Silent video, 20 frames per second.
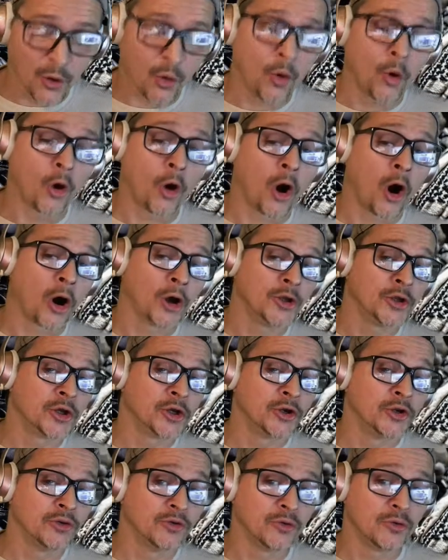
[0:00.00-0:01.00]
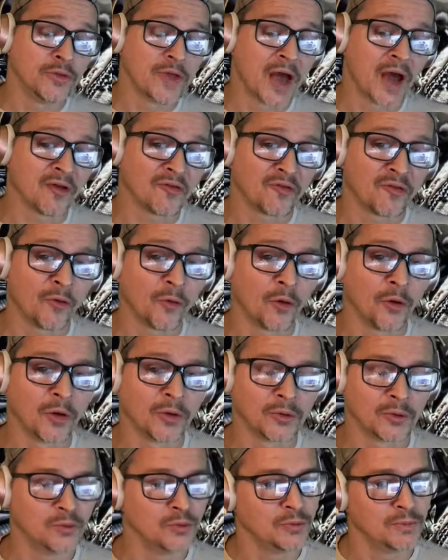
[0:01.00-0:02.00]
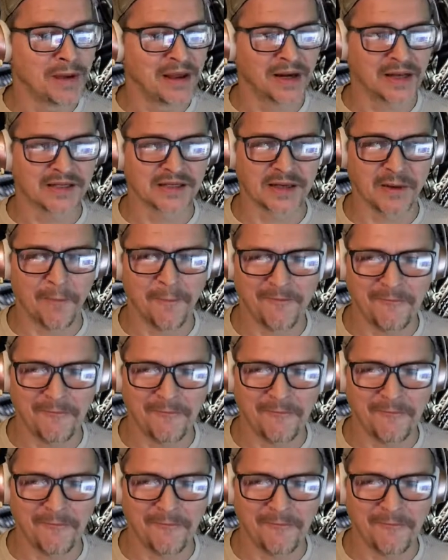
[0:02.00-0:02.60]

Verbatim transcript: or are you going to do that for? Ooh, man, that's a